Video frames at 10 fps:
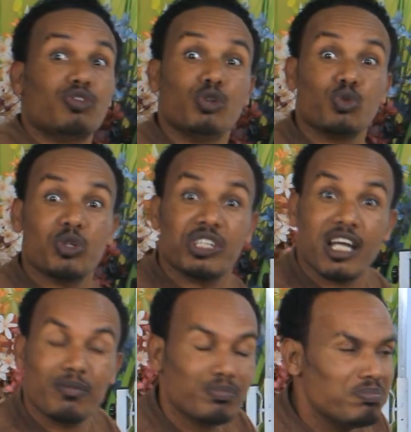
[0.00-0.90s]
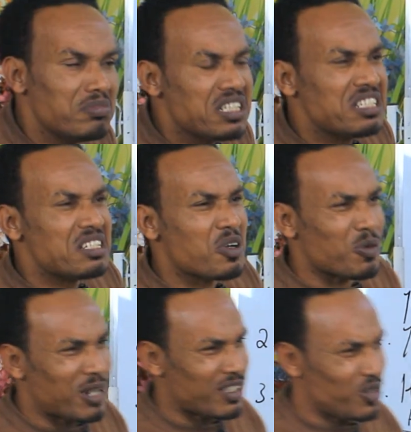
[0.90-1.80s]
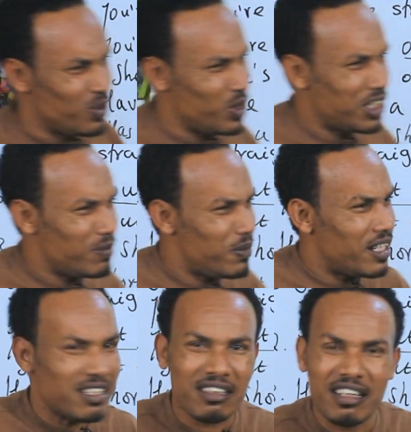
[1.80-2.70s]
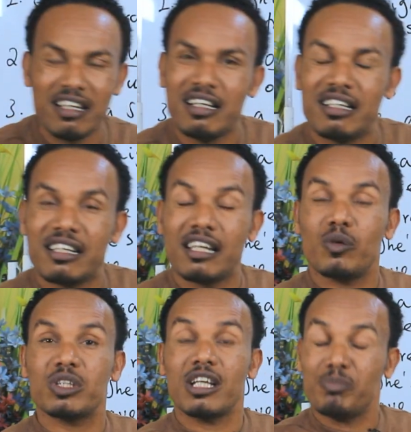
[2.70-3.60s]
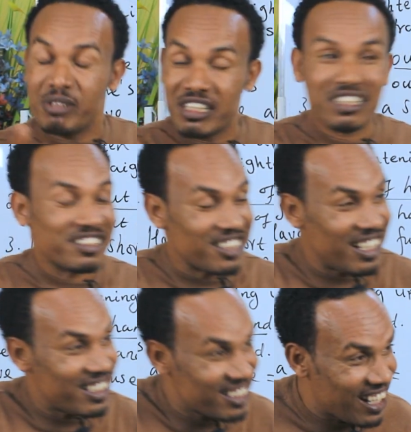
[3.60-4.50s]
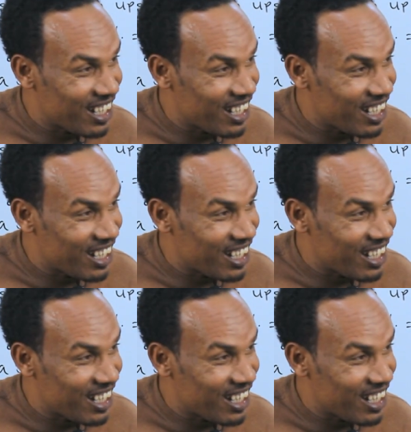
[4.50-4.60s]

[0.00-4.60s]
a short fuse. What's up? Minno matonat. What's up malet? Endegena what's up? Indis nich tariya